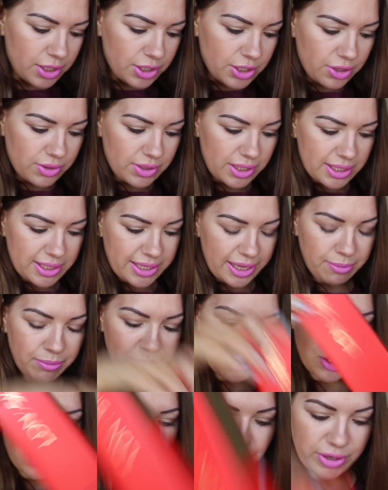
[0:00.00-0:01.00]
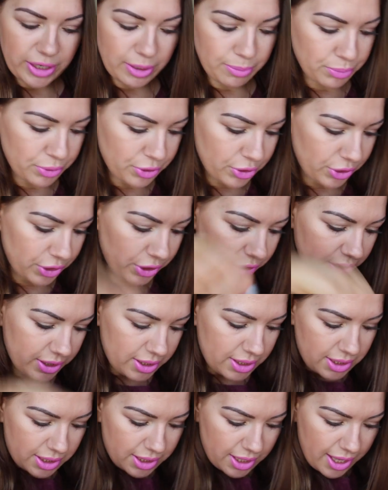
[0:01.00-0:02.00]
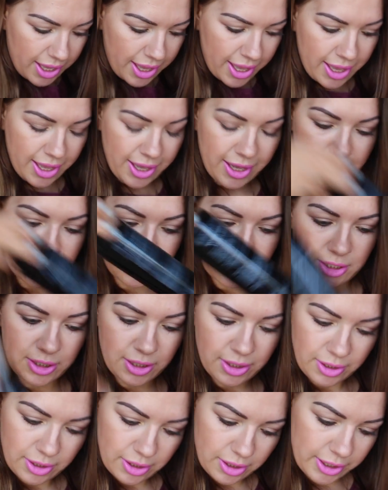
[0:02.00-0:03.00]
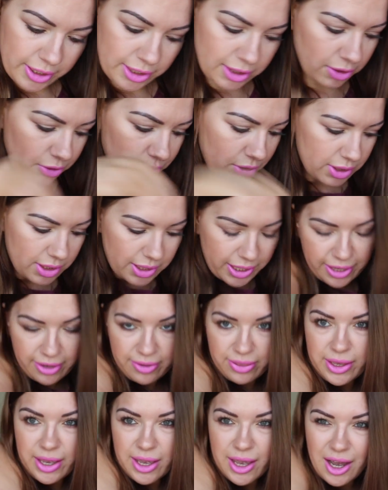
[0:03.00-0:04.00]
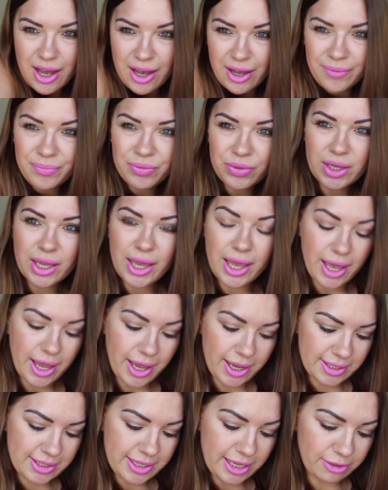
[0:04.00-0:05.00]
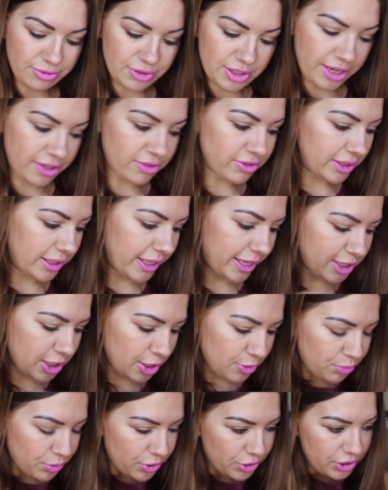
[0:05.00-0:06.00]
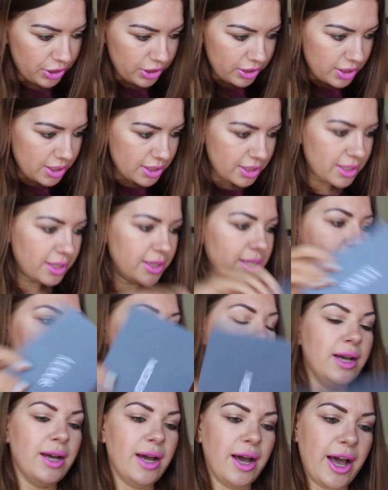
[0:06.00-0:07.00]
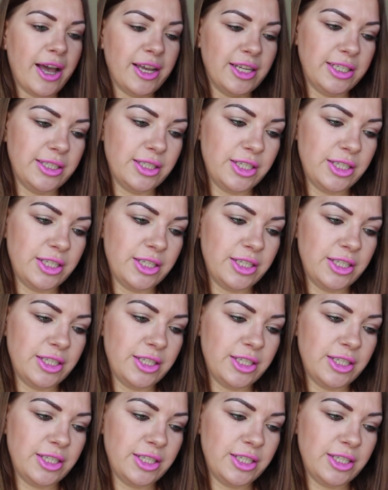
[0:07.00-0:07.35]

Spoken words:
So they sent me three products, and it looks like they are self-tan related products. I